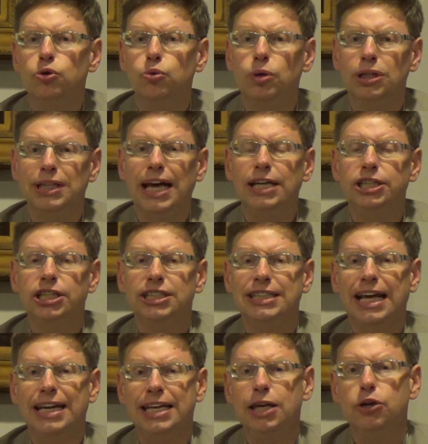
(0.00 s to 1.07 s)
who alleges
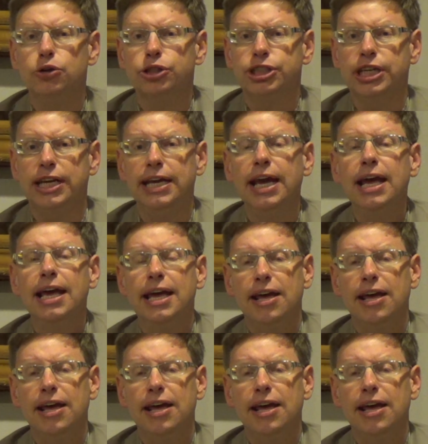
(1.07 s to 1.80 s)
that he or she